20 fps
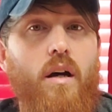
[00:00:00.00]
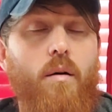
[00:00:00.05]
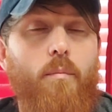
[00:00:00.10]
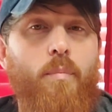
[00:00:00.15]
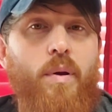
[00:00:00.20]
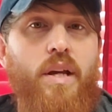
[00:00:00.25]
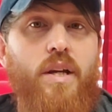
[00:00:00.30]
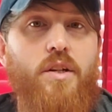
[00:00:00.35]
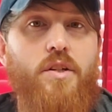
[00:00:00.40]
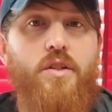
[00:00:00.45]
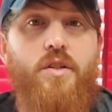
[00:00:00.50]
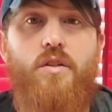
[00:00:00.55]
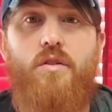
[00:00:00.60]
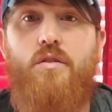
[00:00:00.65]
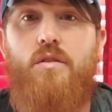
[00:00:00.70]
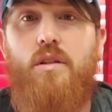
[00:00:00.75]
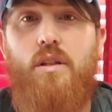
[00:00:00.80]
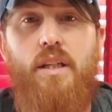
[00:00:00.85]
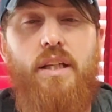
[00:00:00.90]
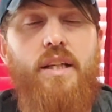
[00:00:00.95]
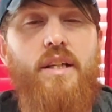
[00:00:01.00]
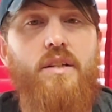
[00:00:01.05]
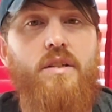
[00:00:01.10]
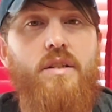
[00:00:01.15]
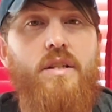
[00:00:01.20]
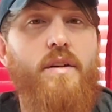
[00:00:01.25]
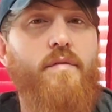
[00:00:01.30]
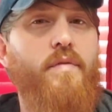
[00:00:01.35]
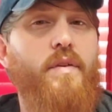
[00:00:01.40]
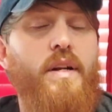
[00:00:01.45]
pictures, lists,
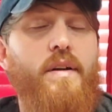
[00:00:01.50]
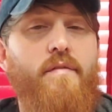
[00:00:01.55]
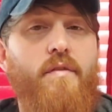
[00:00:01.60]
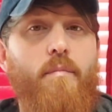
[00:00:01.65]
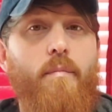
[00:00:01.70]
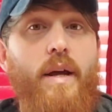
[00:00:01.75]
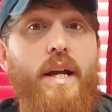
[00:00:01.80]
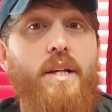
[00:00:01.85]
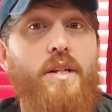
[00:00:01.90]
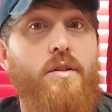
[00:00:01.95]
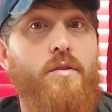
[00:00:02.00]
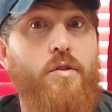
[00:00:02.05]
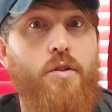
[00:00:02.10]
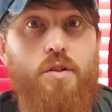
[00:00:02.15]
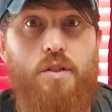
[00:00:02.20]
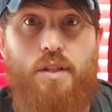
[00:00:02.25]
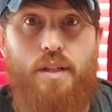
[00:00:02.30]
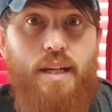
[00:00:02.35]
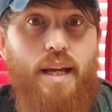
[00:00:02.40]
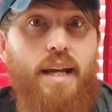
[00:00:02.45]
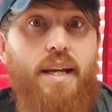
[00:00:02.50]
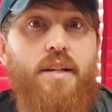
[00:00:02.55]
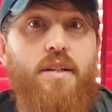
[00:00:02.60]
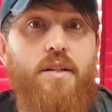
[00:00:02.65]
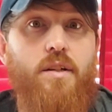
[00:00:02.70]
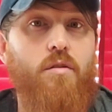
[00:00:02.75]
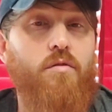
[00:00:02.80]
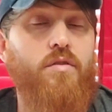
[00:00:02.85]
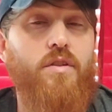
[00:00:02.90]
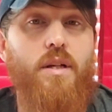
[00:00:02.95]
different information, just in case,
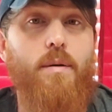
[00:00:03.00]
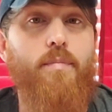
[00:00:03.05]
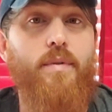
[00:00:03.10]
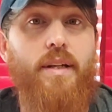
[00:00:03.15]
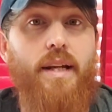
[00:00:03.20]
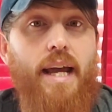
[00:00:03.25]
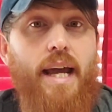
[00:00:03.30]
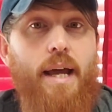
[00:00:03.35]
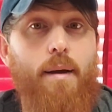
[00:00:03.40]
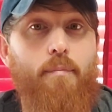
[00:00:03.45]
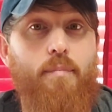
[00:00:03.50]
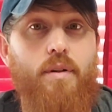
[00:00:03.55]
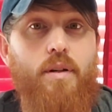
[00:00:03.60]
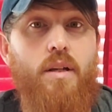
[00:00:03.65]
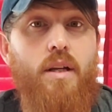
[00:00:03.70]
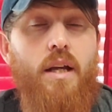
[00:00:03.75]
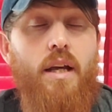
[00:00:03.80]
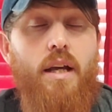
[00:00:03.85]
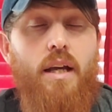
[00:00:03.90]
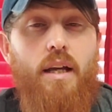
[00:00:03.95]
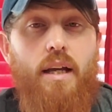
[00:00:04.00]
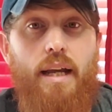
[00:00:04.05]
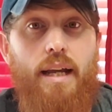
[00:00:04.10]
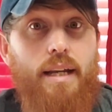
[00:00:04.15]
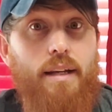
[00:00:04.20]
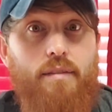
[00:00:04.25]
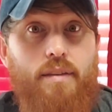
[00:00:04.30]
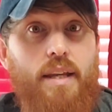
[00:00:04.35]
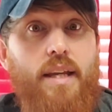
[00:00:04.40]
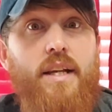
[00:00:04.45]
something happened
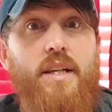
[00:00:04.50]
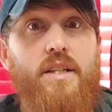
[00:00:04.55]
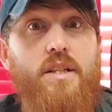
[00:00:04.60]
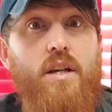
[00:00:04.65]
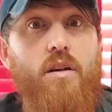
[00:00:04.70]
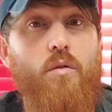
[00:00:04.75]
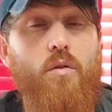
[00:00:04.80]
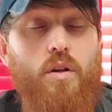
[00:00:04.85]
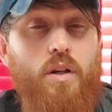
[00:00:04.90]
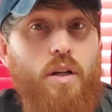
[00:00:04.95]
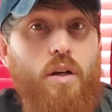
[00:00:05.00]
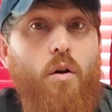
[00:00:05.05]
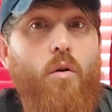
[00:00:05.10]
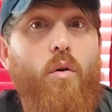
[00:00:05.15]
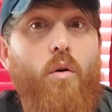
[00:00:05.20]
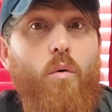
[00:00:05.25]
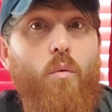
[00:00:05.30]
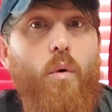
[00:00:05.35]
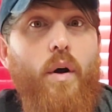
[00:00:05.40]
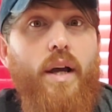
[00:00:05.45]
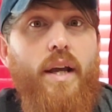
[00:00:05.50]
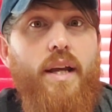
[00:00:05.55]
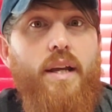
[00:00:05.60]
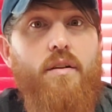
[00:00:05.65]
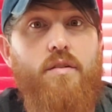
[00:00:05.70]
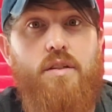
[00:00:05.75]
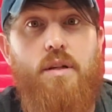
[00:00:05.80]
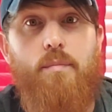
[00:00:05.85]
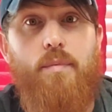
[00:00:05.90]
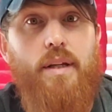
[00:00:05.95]
and things go away,
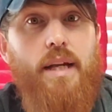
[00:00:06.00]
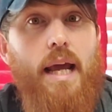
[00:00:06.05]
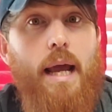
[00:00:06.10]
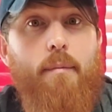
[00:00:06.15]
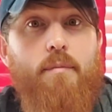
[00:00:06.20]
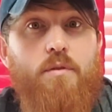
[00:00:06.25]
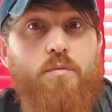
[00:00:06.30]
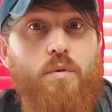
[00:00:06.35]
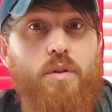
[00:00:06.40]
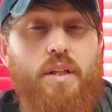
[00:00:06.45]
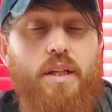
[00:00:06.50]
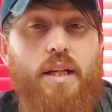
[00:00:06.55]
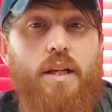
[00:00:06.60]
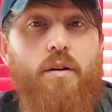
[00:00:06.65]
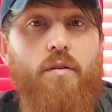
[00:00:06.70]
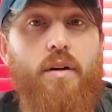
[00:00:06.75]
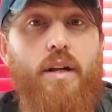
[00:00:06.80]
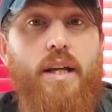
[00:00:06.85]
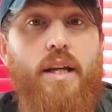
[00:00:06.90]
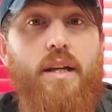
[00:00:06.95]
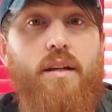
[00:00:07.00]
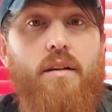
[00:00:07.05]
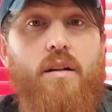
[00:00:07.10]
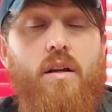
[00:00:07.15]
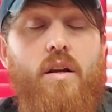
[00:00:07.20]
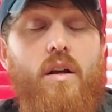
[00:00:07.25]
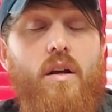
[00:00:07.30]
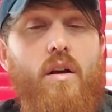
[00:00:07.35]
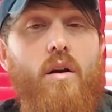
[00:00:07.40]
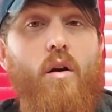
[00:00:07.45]
something happens with the internet
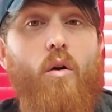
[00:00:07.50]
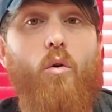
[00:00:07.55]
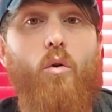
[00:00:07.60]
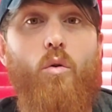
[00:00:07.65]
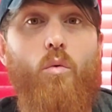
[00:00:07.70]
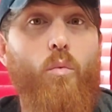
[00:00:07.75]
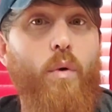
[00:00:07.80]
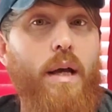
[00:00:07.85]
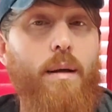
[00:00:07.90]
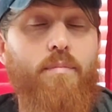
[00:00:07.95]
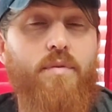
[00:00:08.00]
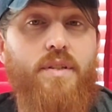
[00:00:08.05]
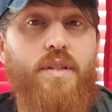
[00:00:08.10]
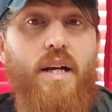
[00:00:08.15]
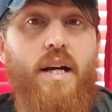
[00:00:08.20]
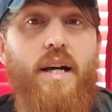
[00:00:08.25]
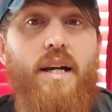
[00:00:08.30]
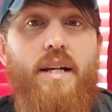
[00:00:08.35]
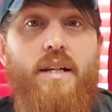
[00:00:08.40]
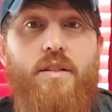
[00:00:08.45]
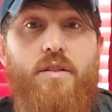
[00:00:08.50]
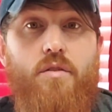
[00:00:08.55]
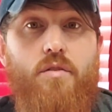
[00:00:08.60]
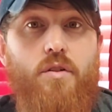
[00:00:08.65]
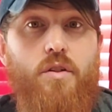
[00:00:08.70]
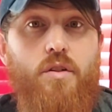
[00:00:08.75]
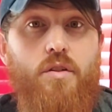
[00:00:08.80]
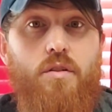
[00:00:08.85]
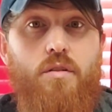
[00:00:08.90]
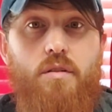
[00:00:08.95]
or websites or
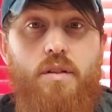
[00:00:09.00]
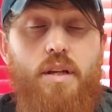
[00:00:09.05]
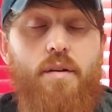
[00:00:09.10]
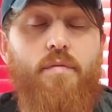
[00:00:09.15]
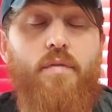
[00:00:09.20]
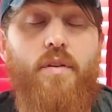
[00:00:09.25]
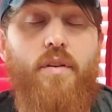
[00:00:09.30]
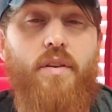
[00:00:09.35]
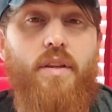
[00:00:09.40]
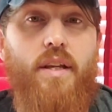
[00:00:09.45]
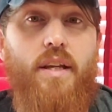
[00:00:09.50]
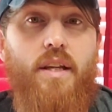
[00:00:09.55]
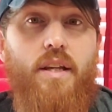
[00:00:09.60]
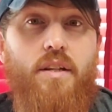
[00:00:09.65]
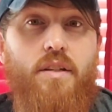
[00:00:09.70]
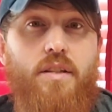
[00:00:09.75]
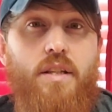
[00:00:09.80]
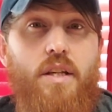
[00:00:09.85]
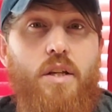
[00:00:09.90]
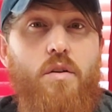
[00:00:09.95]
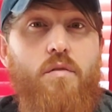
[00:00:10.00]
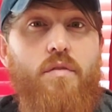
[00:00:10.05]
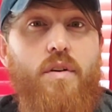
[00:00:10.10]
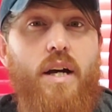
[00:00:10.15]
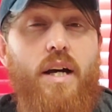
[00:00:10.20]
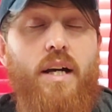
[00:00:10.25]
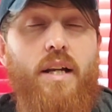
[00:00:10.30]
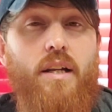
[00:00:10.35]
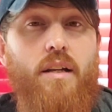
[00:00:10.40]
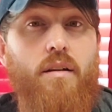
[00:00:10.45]
just different things that you've
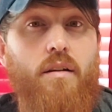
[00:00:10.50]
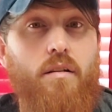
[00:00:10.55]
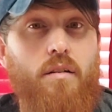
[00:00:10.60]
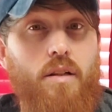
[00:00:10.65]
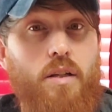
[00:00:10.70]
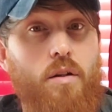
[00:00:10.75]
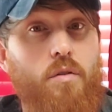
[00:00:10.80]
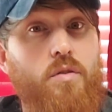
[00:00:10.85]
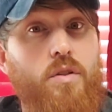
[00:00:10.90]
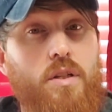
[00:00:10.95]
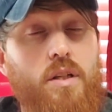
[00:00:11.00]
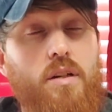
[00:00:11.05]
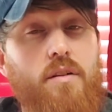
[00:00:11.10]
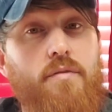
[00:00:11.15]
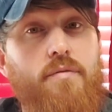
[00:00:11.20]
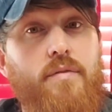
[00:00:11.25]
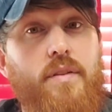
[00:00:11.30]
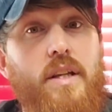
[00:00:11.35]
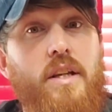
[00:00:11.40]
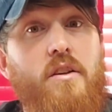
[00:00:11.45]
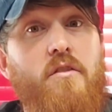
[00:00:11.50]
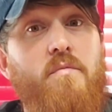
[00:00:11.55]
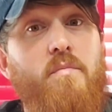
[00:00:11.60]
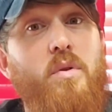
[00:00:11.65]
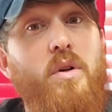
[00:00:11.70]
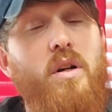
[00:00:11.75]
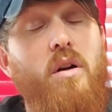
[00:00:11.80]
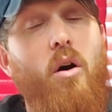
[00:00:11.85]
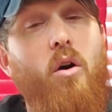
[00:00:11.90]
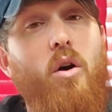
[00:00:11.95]
got, stuff that you've
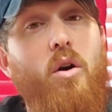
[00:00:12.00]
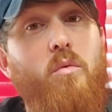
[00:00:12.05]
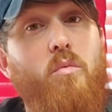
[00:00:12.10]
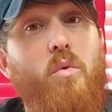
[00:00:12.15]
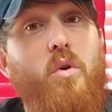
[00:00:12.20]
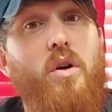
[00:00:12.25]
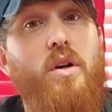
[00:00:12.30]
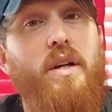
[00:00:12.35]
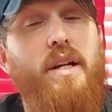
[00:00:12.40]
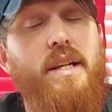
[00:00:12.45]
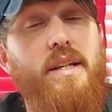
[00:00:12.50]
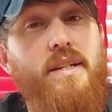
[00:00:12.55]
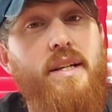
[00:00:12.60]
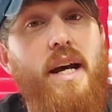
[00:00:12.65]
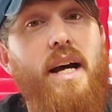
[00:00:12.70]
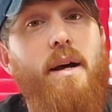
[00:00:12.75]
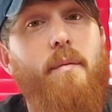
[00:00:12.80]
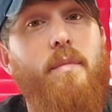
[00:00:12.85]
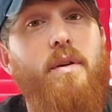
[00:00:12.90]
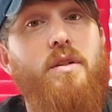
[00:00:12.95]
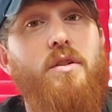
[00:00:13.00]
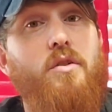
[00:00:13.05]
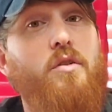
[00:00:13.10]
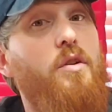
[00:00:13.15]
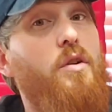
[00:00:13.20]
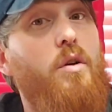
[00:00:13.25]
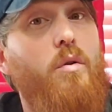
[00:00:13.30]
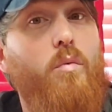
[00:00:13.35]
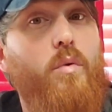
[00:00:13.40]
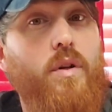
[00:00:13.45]
put hard work and time into.
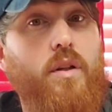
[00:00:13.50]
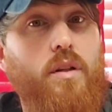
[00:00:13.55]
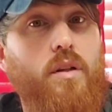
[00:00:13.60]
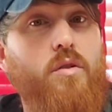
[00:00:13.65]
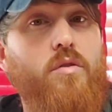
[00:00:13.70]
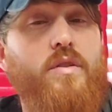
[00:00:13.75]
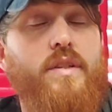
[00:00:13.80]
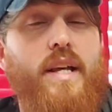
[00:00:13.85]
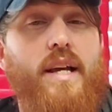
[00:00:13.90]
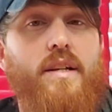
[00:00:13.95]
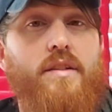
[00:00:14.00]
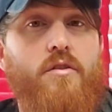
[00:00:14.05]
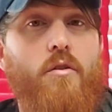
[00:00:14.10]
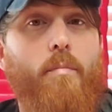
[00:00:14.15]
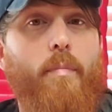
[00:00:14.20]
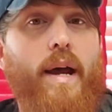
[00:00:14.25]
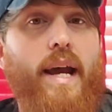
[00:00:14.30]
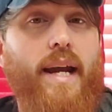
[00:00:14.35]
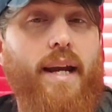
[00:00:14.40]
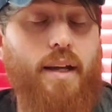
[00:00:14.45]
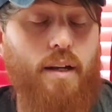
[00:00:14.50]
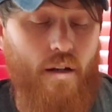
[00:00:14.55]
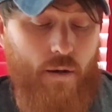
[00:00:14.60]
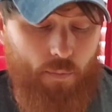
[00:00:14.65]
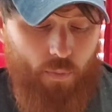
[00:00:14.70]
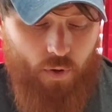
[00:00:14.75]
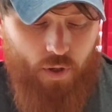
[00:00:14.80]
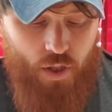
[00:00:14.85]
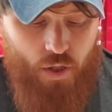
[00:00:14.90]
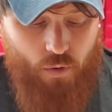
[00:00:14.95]
You don't want to lose that, so back it
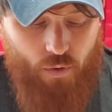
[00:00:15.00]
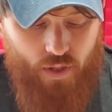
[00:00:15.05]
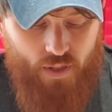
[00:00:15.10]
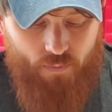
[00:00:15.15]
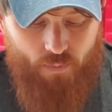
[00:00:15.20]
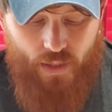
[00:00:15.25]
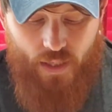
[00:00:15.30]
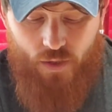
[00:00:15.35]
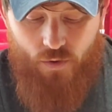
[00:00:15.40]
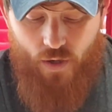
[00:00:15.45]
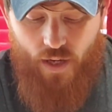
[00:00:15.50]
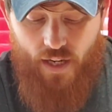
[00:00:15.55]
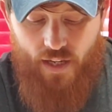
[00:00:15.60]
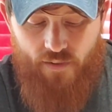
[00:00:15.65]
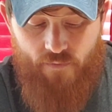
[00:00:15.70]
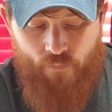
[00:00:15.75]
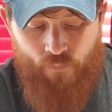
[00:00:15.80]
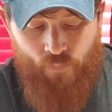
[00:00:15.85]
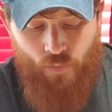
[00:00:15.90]
up on a USB drive.